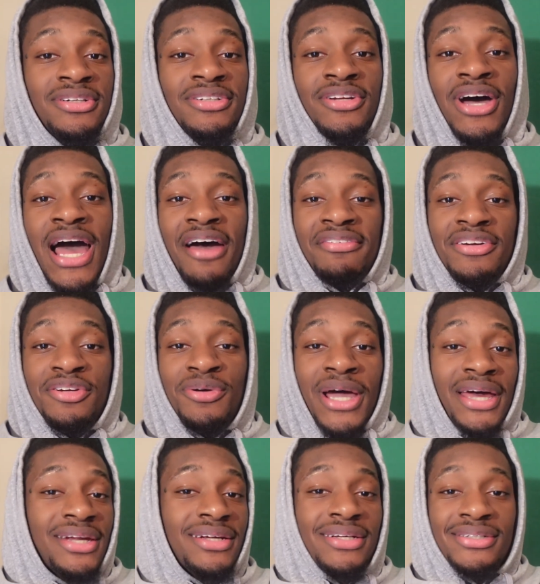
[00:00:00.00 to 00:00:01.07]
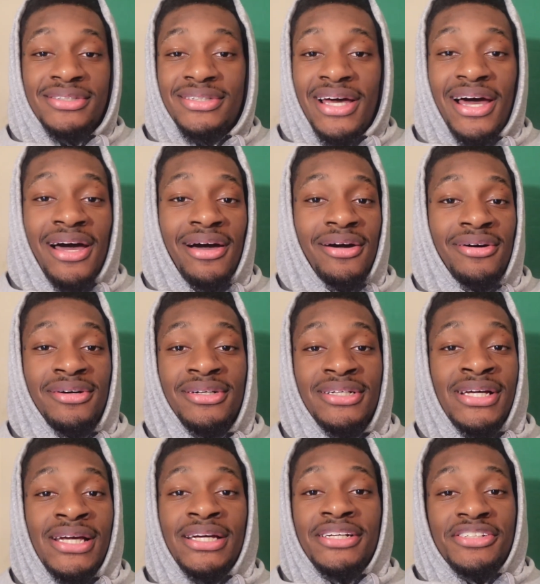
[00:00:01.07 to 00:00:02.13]
You know, have a new editing style,
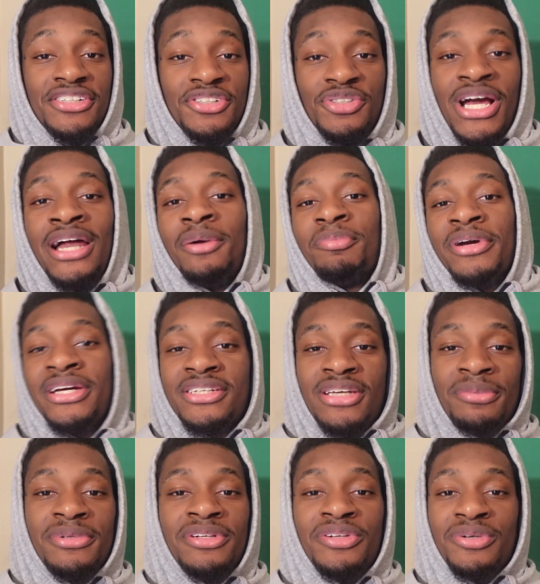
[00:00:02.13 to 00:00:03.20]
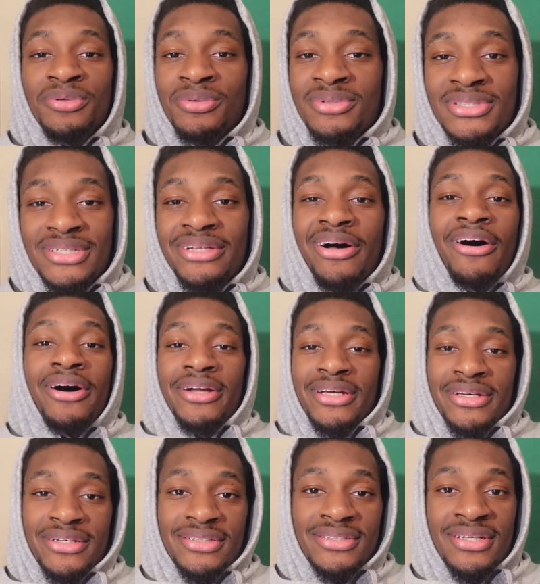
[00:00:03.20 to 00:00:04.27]
just trying to bring something new to the
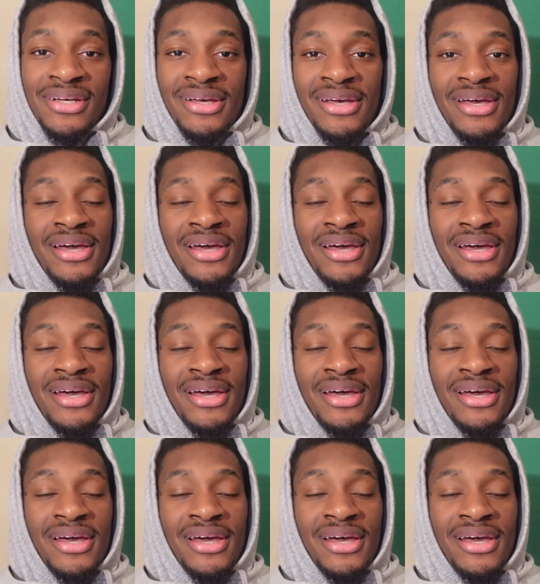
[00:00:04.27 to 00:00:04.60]
audience.